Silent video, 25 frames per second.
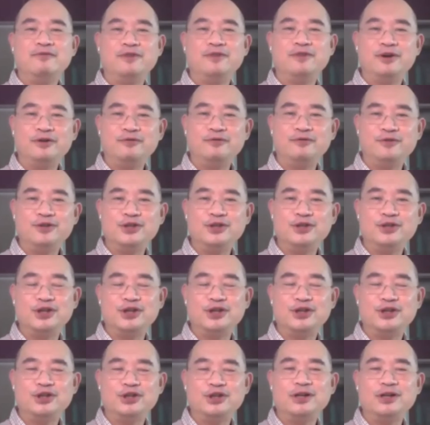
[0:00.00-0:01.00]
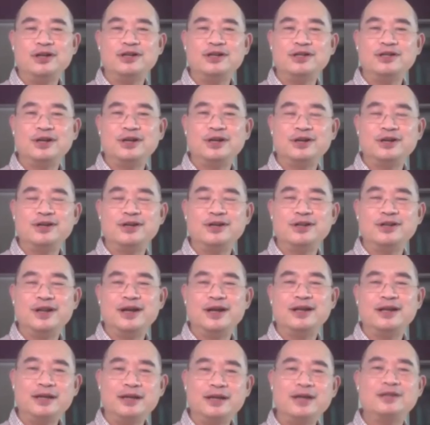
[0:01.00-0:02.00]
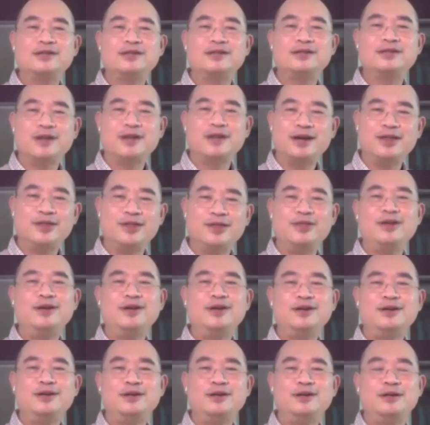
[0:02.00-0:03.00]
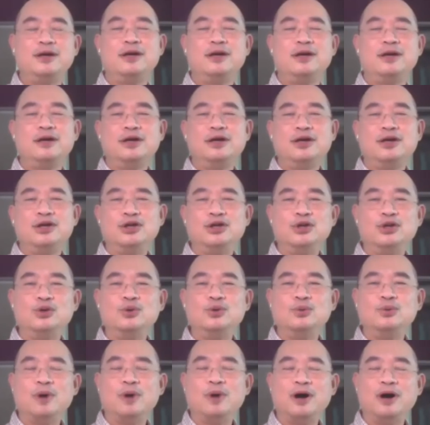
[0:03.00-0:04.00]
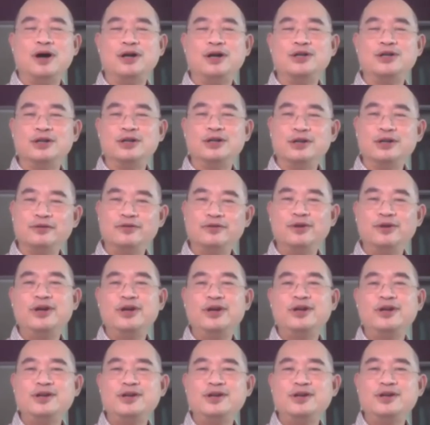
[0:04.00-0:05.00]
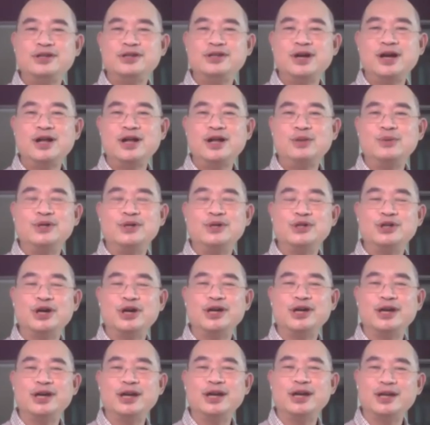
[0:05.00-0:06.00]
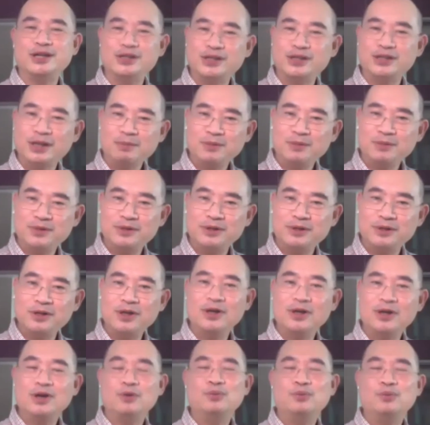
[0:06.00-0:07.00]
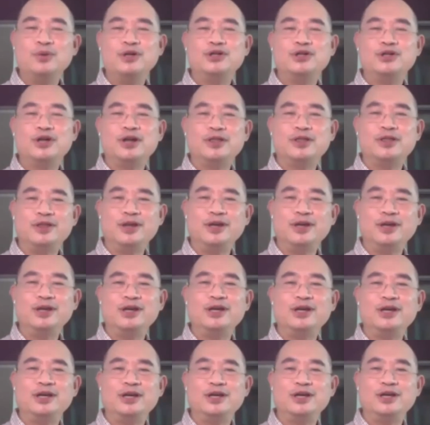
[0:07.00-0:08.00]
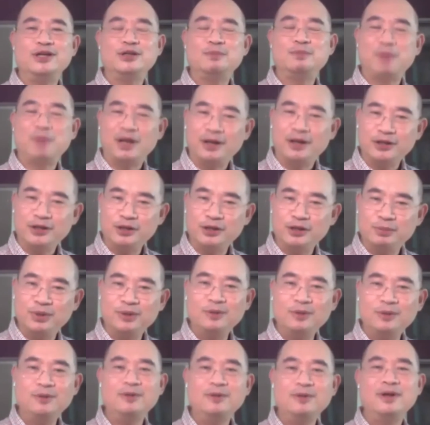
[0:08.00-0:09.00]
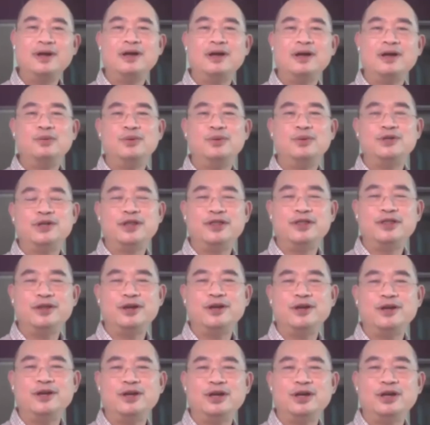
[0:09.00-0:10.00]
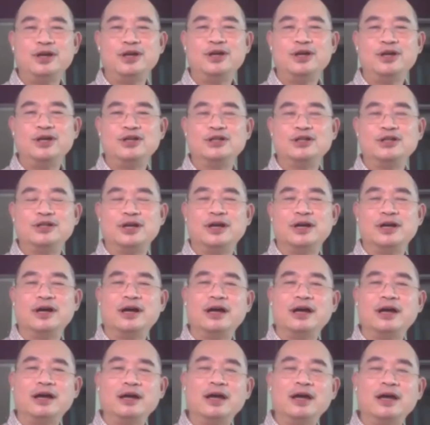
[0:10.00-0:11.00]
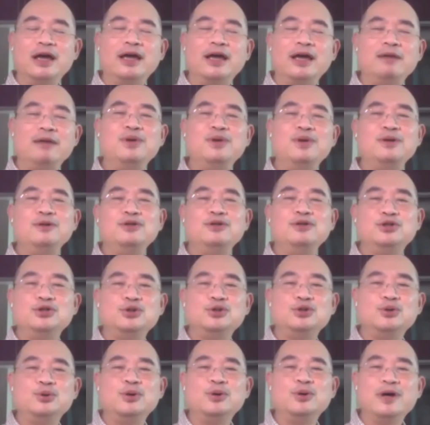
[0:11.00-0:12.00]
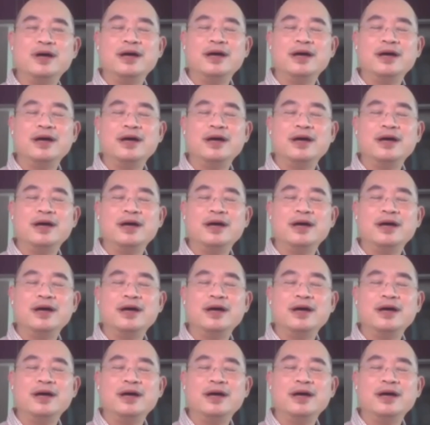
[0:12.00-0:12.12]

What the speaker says: very first session, I decided that, yes, I think you are delivering it in a style which I can accept, which I think is palatable, which I think is able to